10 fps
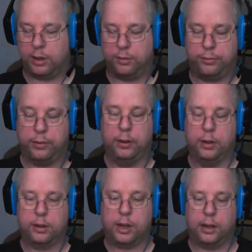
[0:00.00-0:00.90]
I've
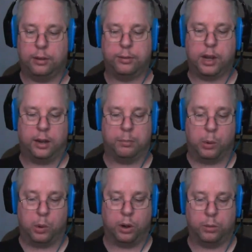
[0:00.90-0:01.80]
kind of gotten
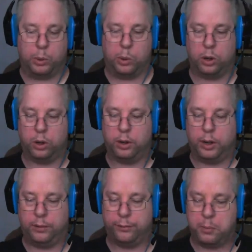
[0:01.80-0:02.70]
more and more
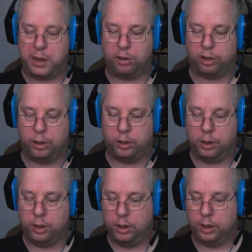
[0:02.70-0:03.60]
information
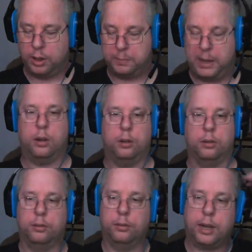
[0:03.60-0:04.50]
about
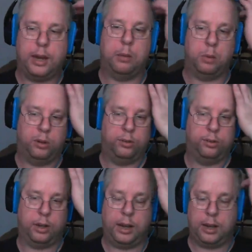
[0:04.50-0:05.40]

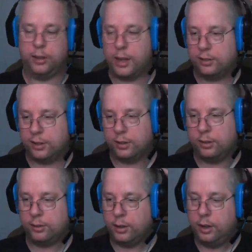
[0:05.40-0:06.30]
cameras and lenses.